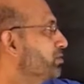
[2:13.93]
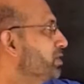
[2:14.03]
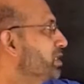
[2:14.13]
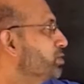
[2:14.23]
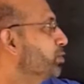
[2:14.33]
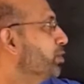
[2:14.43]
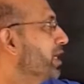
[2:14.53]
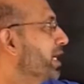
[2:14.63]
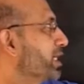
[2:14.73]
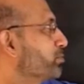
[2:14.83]
activity is
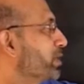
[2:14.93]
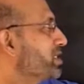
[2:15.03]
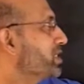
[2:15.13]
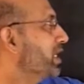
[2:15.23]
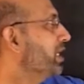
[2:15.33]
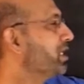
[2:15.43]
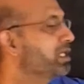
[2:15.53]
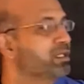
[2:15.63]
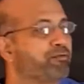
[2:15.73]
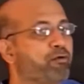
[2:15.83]
going to get expressed
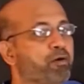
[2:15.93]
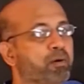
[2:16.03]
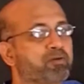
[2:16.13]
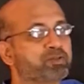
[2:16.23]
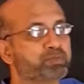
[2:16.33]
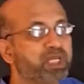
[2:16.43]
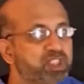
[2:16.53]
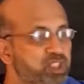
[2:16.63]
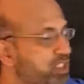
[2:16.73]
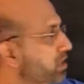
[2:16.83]
either in the form of
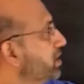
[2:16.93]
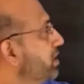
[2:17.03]
speech